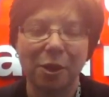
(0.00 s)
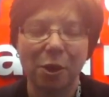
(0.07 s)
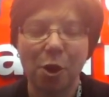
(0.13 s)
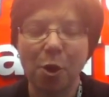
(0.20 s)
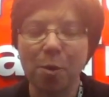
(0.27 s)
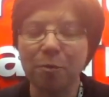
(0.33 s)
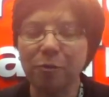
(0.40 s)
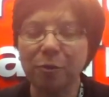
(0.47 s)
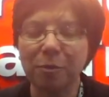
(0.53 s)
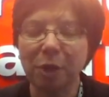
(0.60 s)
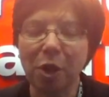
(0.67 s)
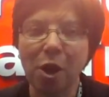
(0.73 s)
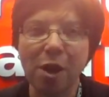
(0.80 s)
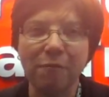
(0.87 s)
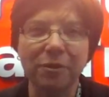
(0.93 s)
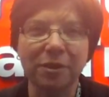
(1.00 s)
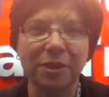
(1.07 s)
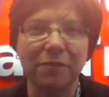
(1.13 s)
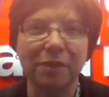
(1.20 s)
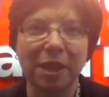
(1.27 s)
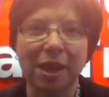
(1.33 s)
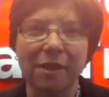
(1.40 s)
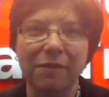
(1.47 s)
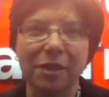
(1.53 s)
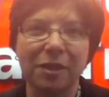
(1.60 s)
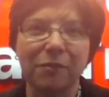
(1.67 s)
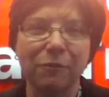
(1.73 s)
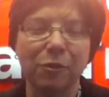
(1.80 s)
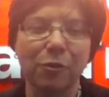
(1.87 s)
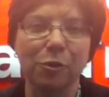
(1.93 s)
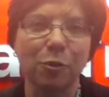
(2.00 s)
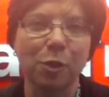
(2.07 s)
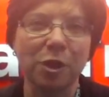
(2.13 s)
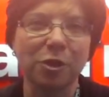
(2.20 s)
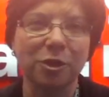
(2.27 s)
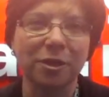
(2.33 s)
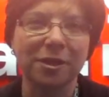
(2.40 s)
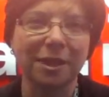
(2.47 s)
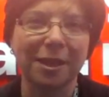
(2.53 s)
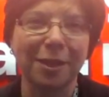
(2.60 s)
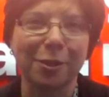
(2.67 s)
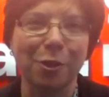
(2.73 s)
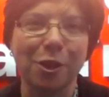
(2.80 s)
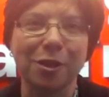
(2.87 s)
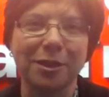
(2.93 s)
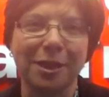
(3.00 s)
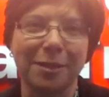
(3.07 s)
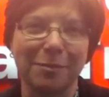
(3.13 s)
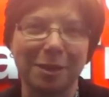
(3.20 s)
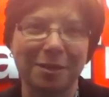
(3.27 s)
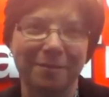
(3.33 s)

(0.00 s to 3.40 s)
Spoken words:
home from the conference, if they have any further questions, they can contact me.